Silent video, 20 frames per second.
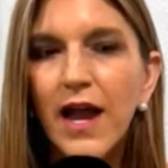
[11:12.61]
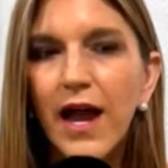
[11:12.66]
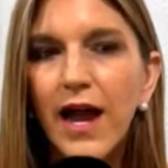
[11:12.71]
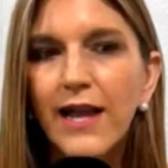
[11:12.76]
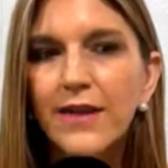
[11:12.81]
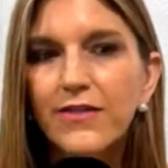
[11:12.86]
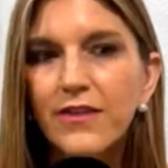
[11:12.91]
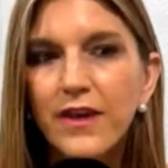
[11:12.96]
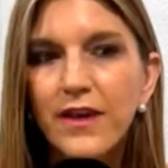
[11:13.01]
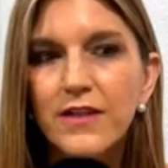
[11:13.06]
I
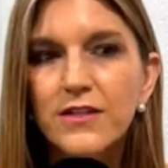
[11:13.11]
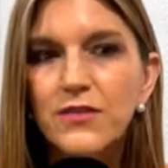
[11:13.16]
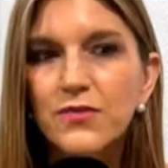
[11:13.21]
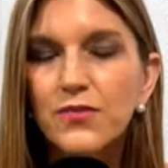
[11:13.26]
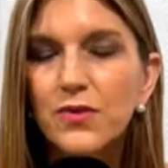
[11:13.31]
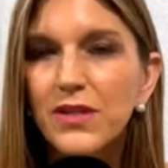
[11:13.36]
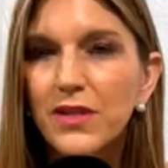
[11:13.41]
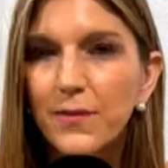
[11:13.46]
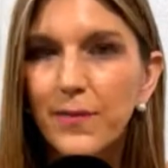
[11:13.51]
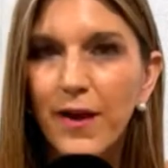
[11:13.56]
think it's
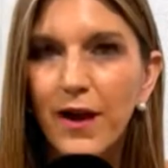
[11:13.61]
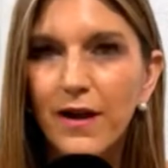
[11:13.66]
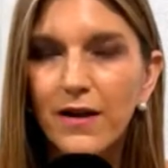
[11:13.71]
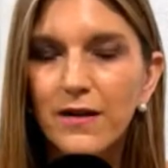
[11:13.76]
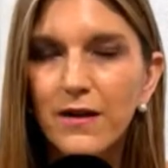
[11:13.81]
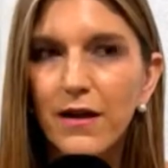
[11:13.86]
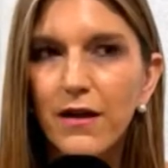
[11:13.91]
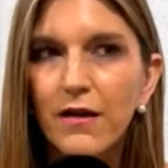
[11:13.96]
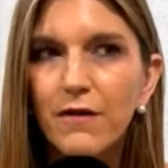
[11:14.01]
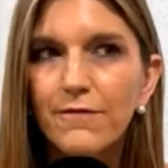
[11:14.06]
really part
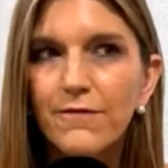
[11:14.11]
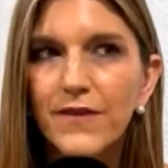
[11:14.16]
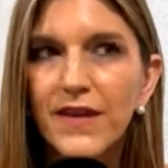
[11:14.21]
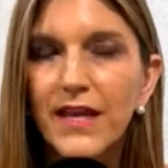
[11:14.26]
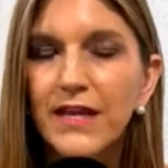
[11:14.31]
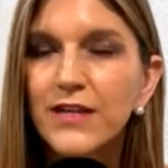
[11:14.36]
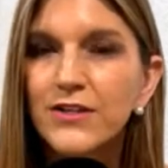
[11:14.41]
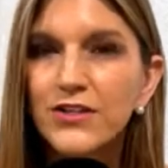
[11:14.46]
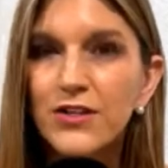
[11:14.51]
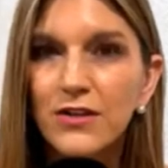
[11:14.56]
of
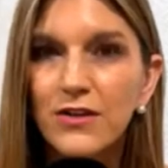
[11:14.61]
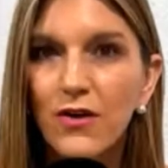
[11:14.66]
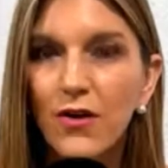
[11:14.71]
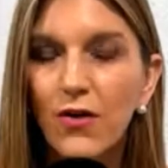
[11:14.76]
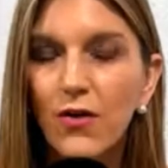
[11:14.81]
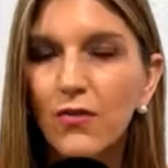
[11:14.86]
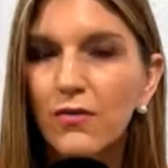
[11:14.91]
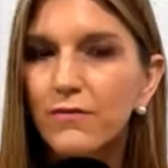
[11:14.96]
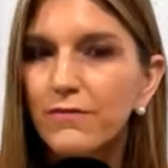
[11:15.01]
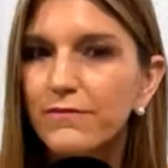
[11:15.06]
getting to
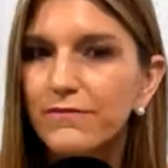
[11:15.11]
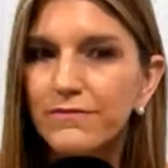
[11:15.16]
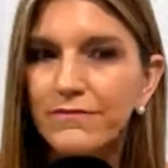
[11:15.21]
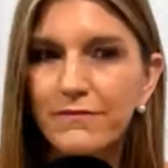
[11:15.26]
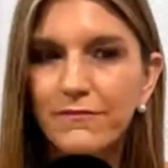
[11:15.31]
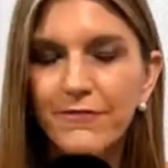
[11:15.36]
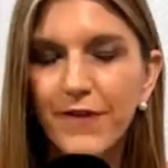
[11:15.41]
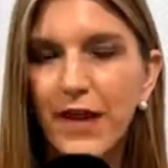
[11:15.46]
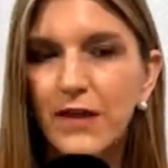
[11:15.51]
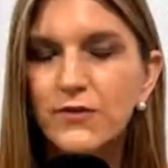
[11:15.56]
know
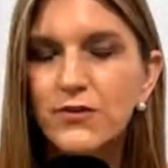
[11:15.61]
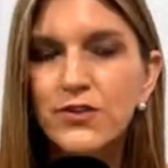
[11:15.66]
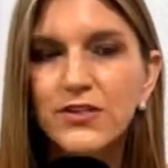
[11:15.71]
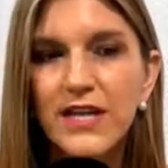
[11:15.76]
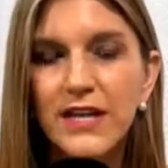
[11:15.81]
founders,